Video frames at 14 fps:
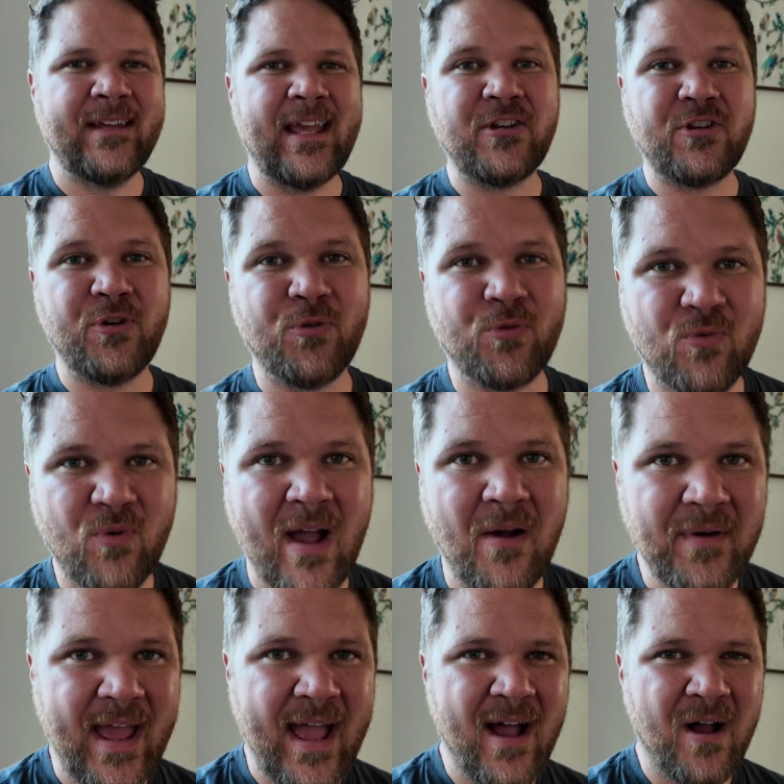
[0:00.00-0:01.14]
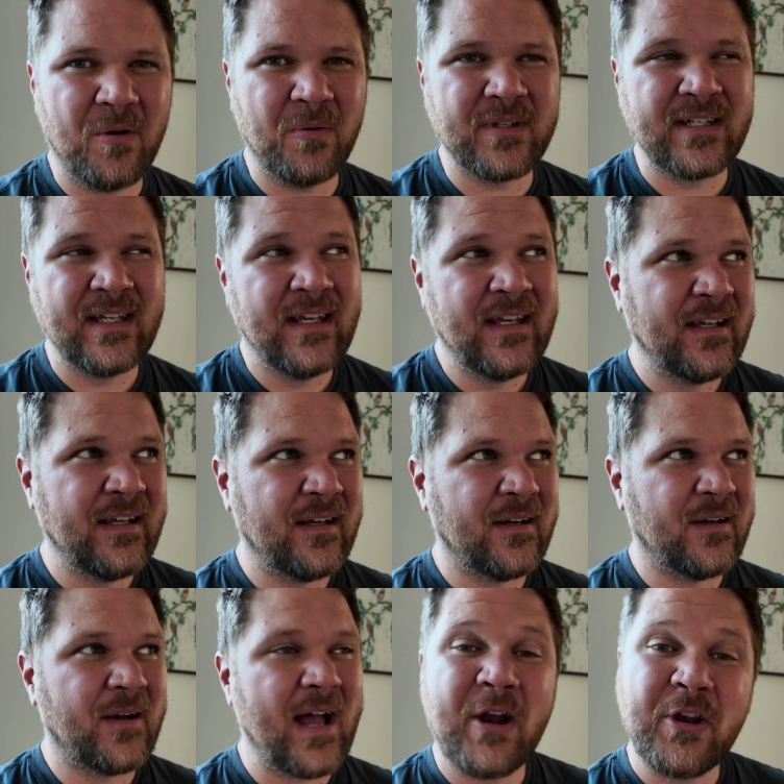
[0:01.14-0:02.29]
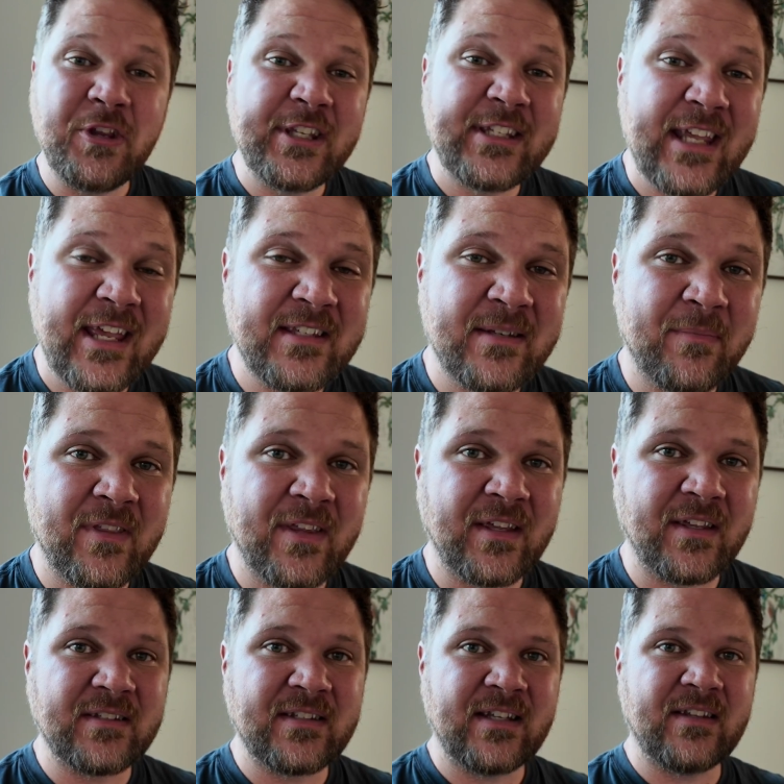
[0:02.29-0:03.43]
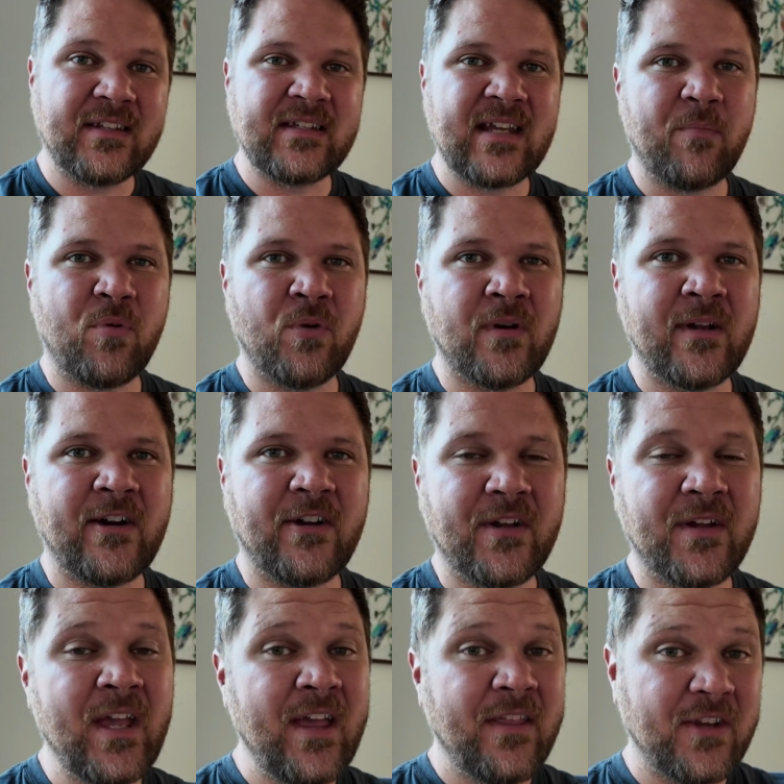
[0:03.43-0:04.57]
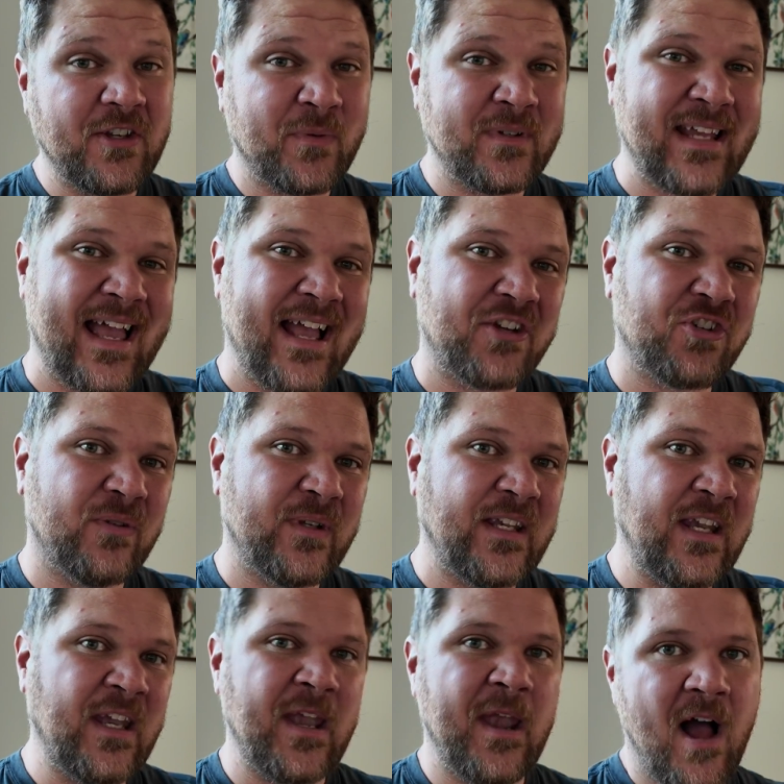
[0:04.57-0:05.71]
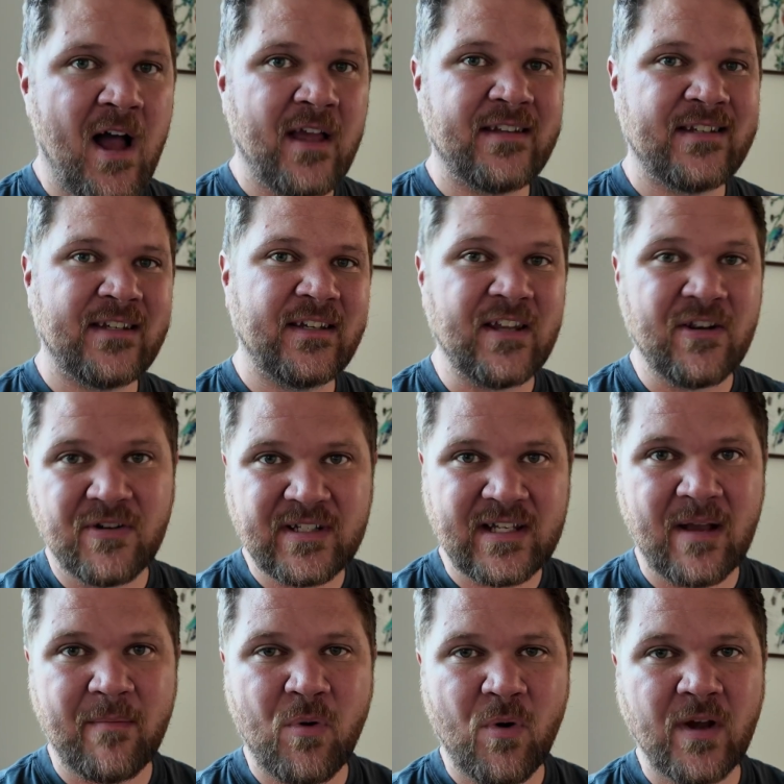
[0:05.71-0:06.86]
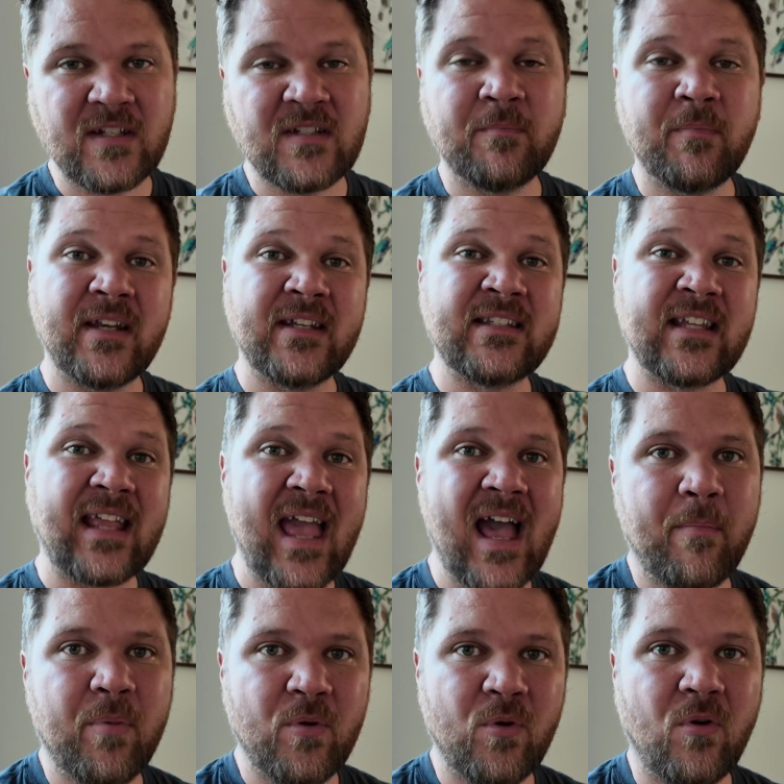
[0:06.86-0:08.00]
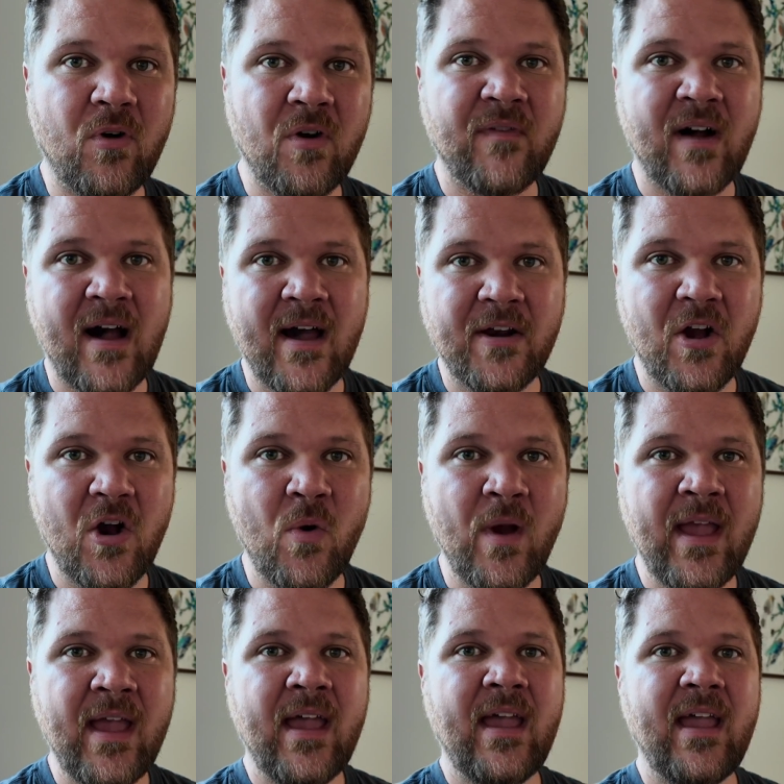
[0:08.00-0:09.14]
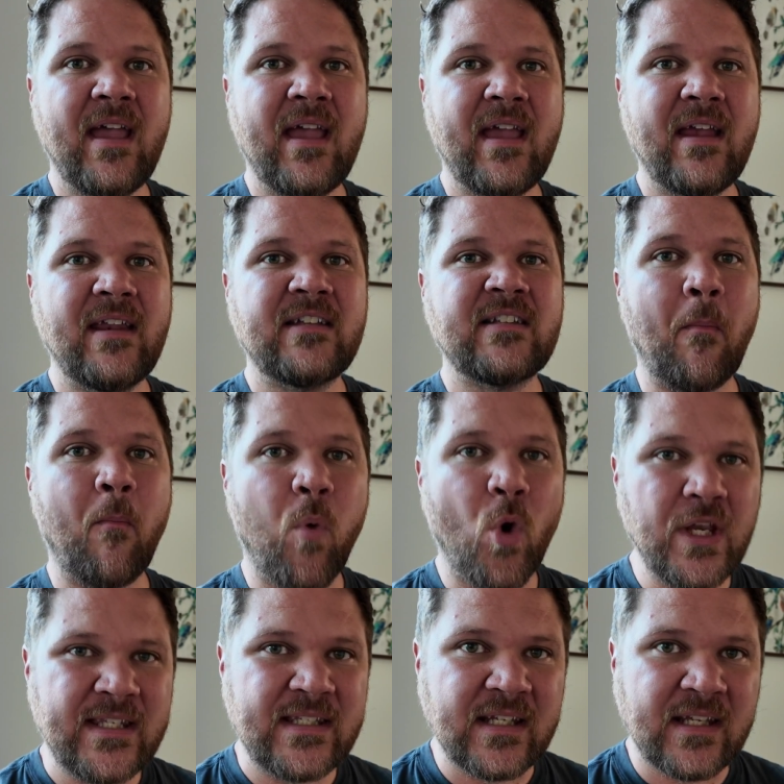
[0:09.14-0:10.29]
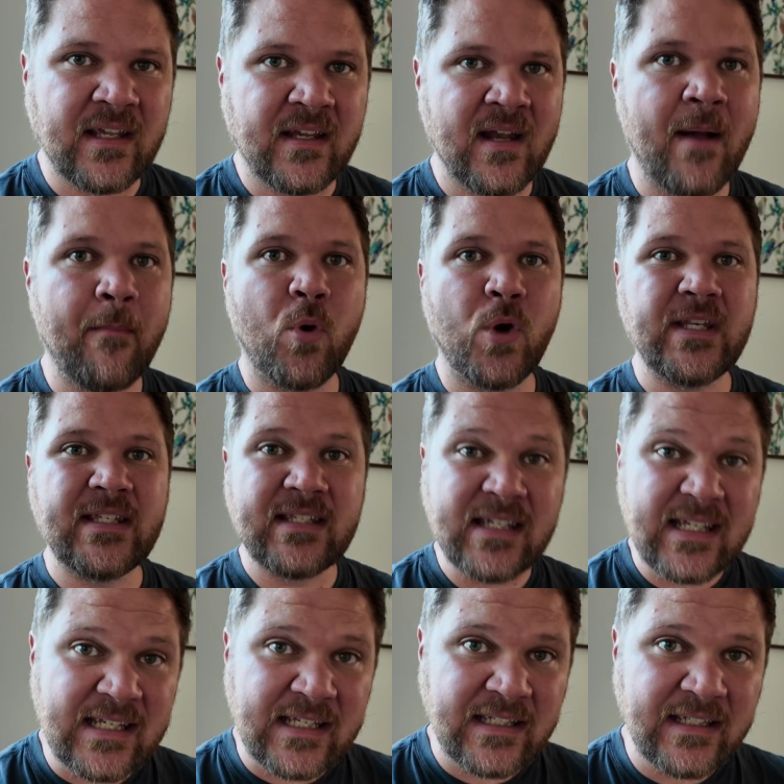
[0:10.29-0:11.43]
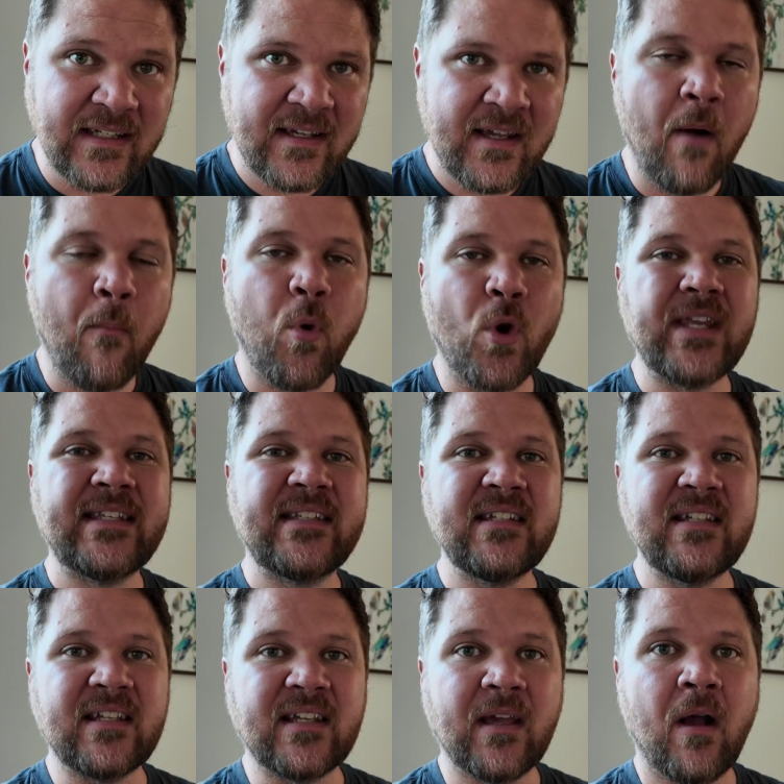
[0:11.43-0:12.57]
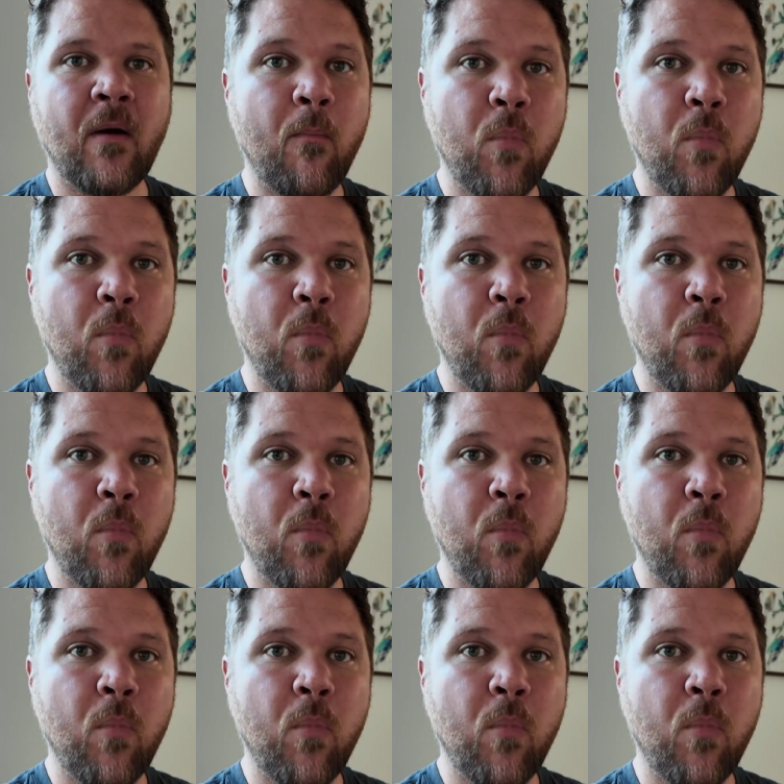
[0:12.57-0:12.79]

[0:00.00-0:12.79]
And to round out how you say some things in the Sandpoint area, this one's actually not near Sandpoint, but it's the capital of Idaho, and it's Boise, not Boise, Boise.